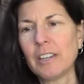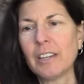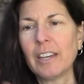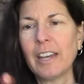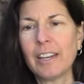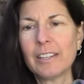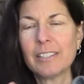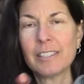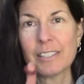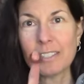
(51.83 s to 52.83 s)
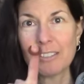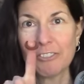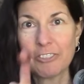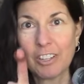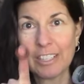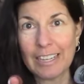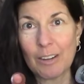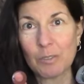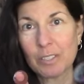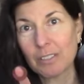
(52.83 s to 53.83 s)
has fallen
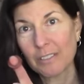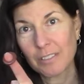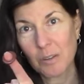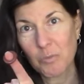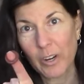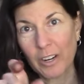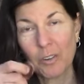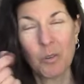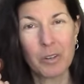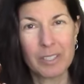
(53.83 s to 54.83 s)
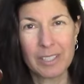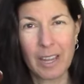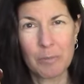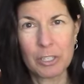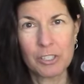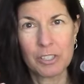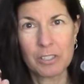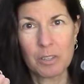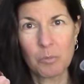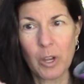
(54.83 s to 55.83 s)
out somewhere or is damaged in
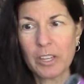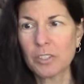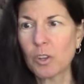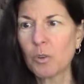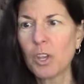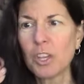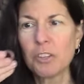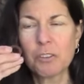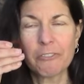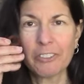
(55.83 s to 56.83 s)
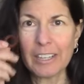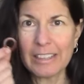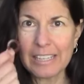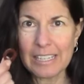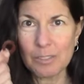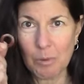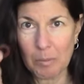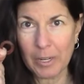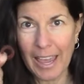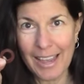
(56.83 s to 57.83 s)
some way. So you can find these
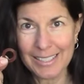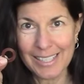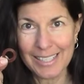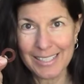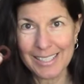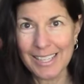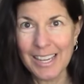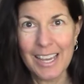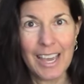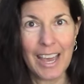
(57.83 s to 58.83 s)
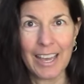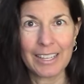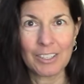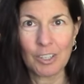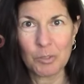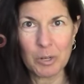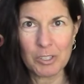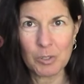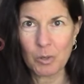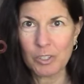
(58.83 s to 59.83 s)
rubber gaskets at hardware
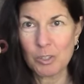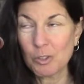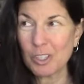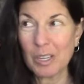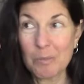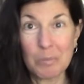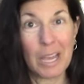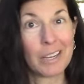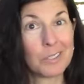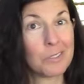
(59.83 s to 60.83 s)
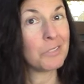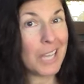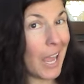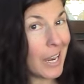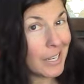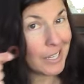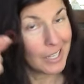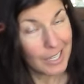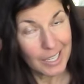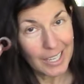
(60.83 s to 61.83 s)
stores, usually in packs ten,
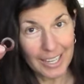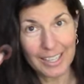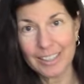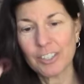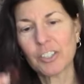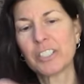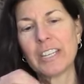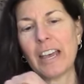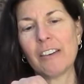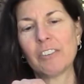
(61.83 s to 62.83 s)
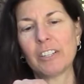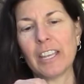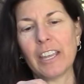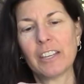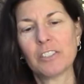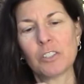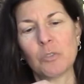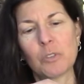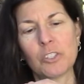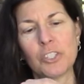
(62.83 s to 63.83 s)
and they're good to have on hand. So
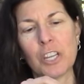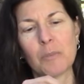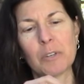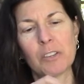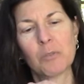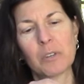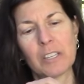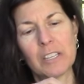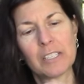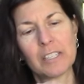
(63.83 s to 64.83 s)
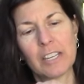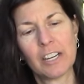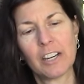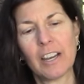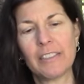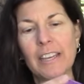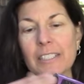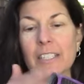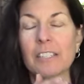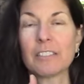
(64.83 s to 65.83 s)
you want to jam another one of these in there, and
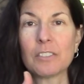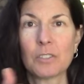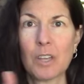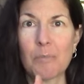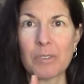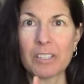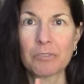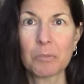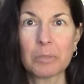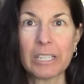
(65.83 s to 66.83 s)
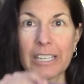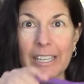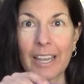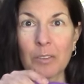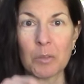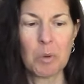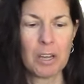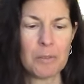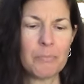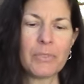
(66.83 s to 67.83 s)
that's going to stop things from leaking out the
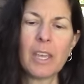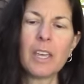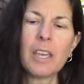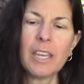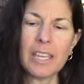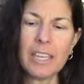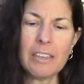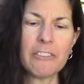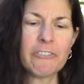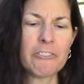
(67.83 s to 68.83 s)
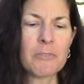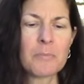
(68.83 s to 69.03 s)
bottom. If